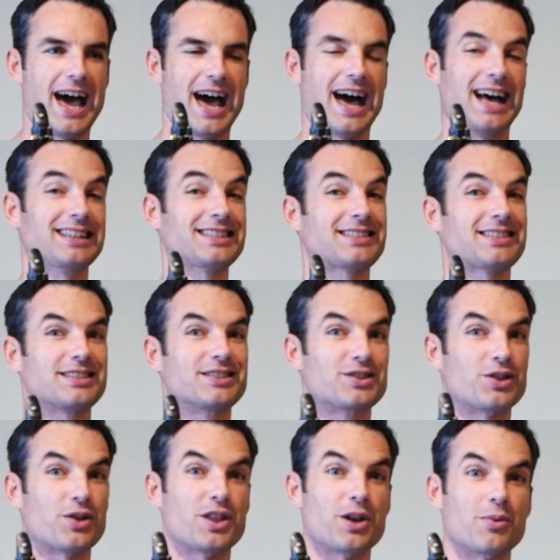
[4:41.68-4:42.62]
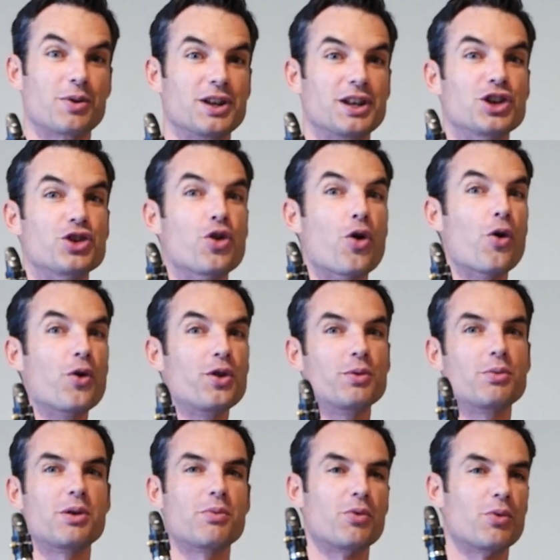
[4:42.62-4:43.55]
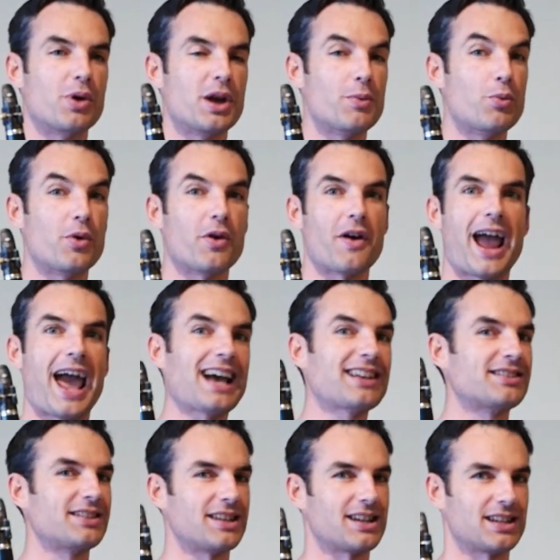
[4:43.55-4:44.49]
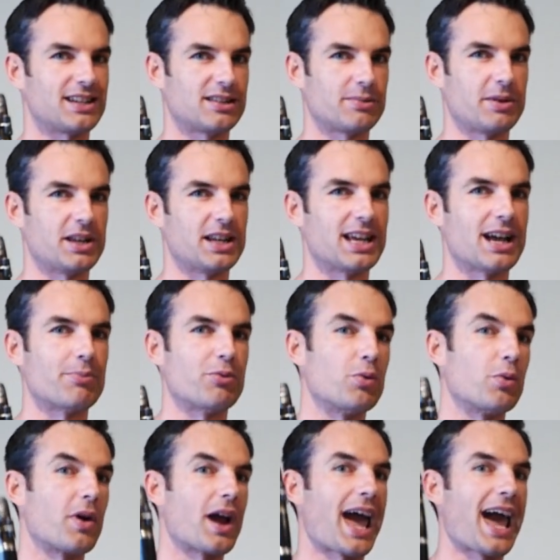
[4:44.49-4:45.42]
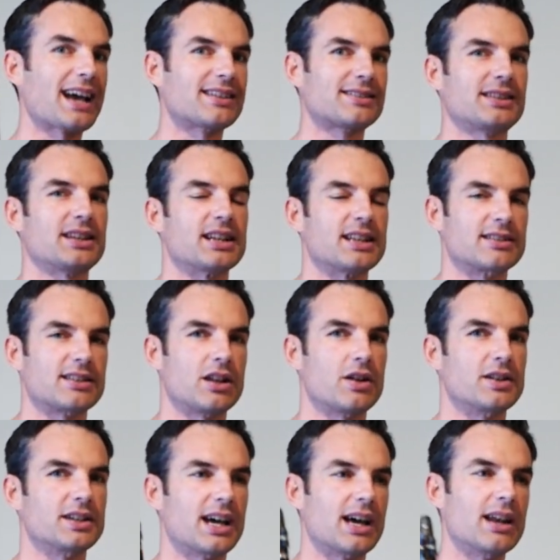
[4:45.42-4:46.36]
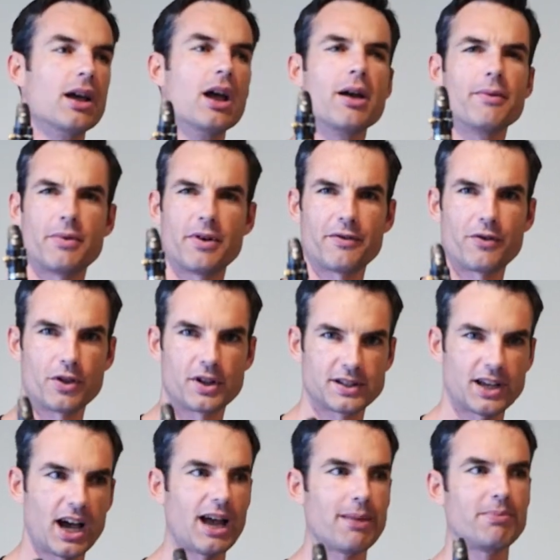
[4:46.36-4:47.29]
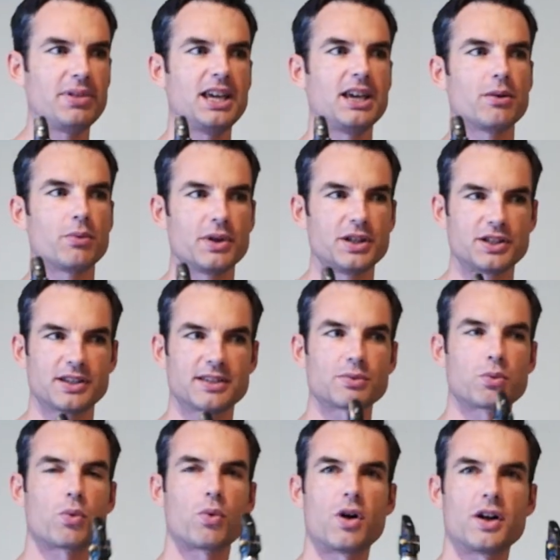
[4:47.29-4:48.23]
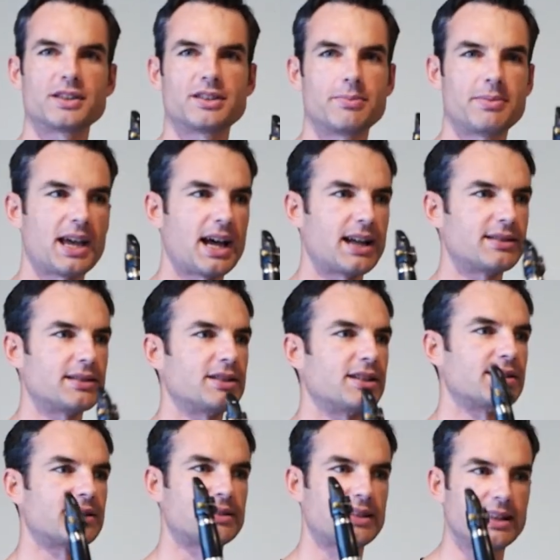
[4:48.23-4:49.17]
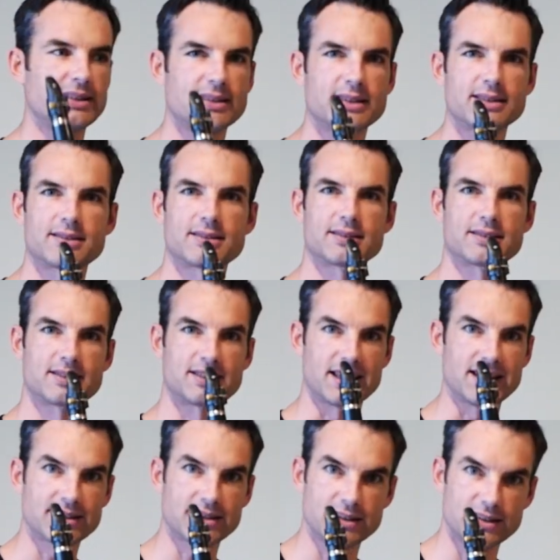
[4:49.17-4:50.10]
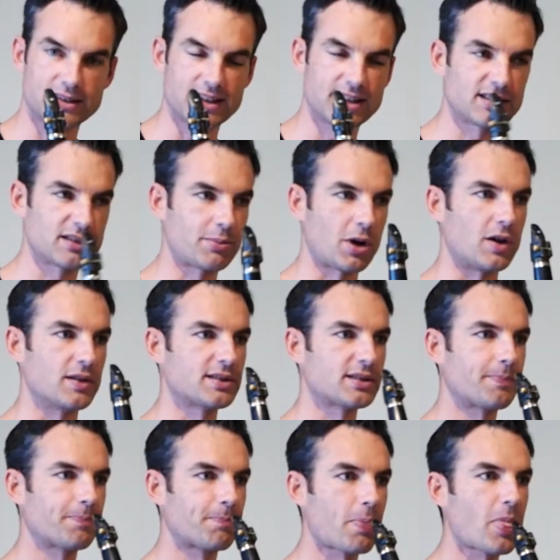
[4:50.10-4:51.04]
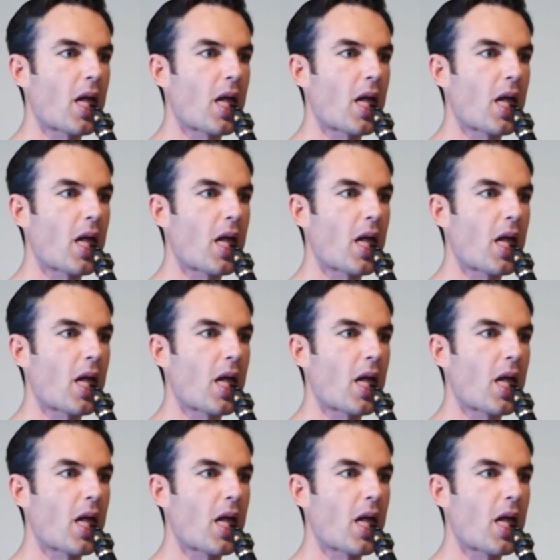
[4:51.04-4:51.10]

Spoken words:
us so that we know that when we're accidentally speeding up and we're accidentally slowing down. But for the time being, we just want to be able to just sense a pulse.